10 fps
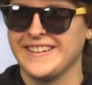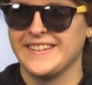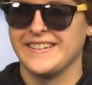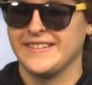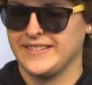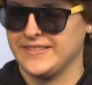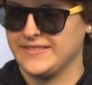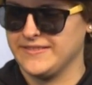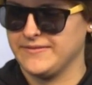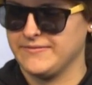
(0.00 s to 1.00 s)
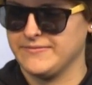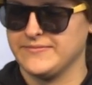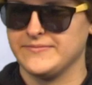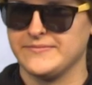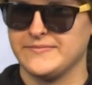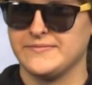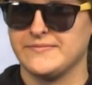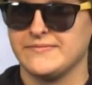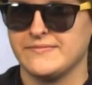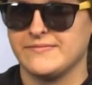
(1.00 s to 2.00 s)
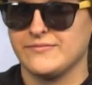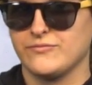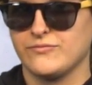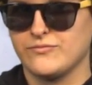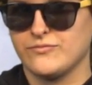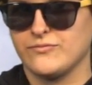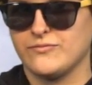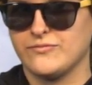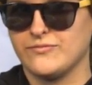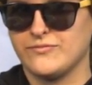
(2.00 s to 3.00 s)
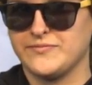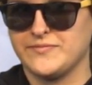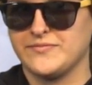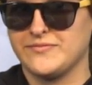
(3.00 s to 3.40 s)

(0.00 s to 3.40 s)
This person isn't speaking.